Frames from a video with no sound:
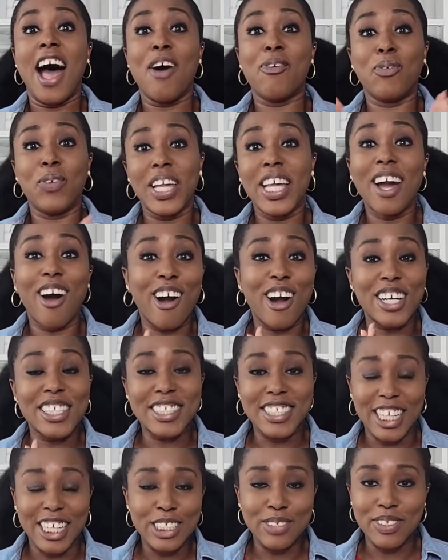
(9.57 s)
We are
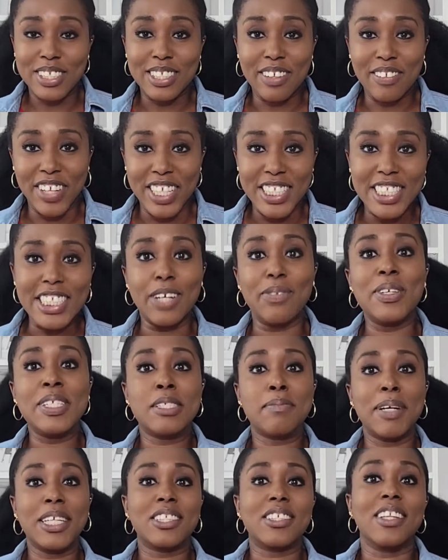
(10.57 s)
Statuesque Events and we
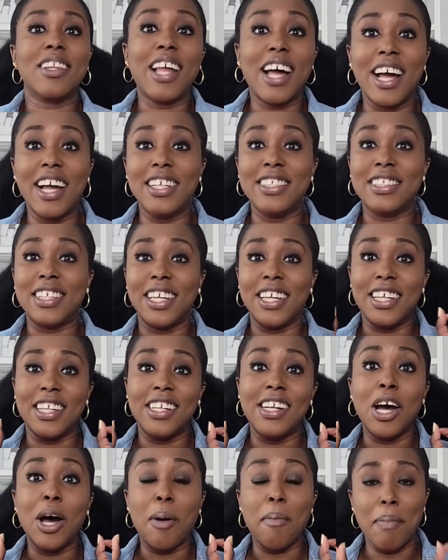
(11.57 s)
specialize
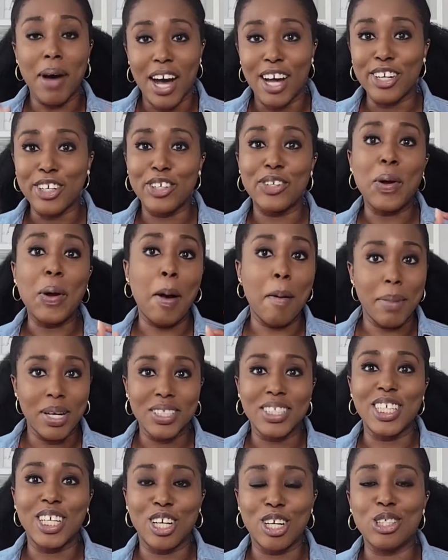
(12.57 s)
in modern
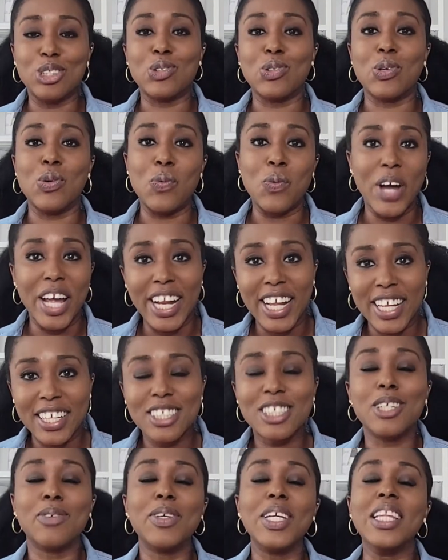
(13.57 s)
multicultural weddings.
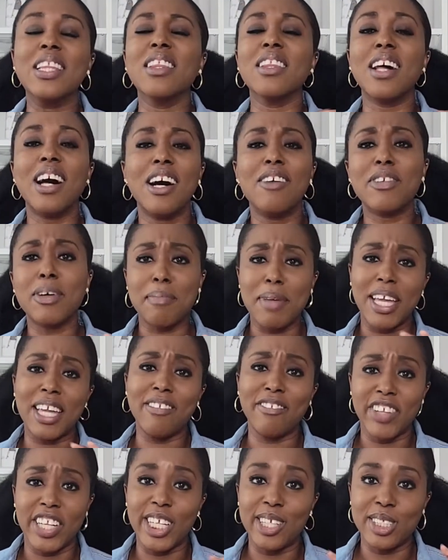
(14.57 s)
So we love making
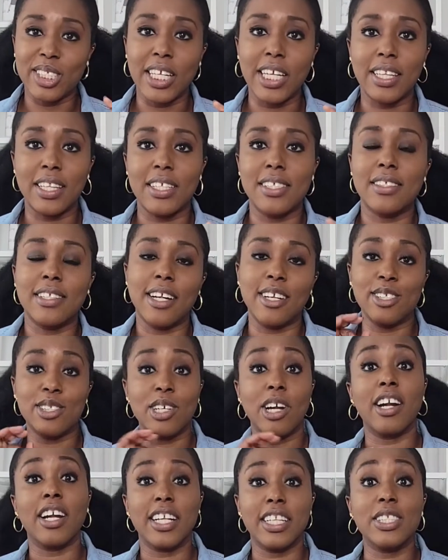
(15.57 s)
videos like this that are
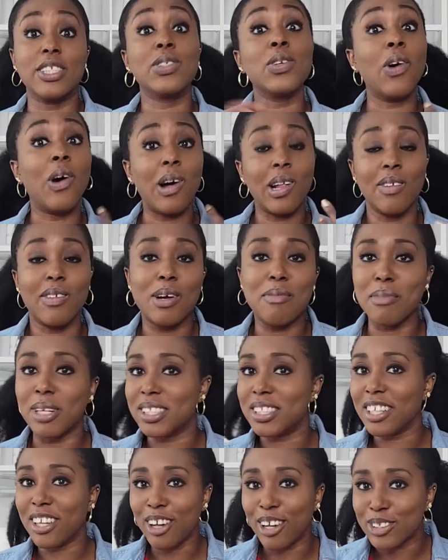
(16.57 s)
targeted to all of our
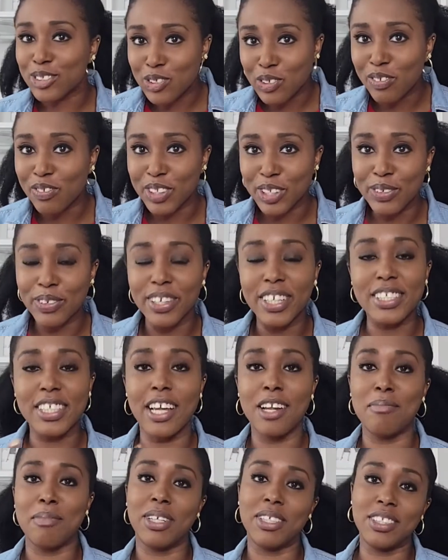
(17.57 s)
multicultural viewers
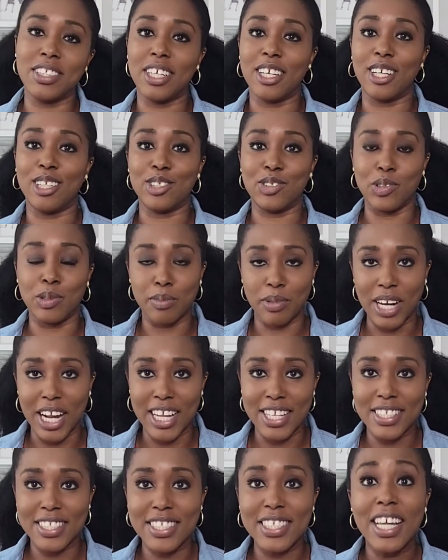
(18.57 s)
and multicultural
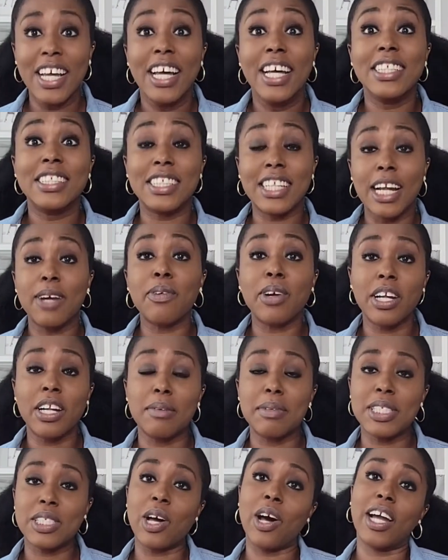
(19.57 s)
brides. Today we're going to
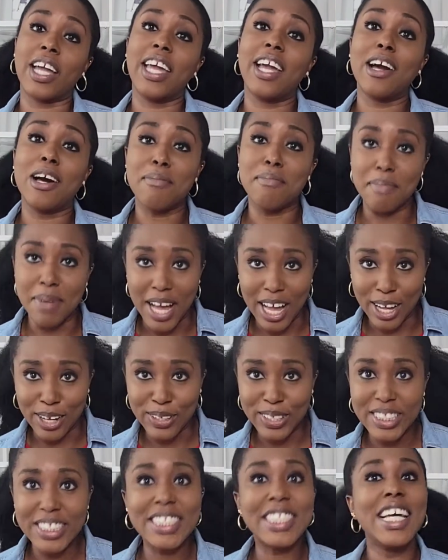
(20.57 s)
be talking
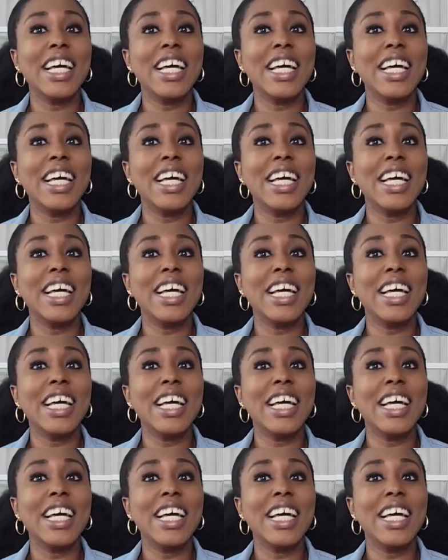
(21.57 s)
about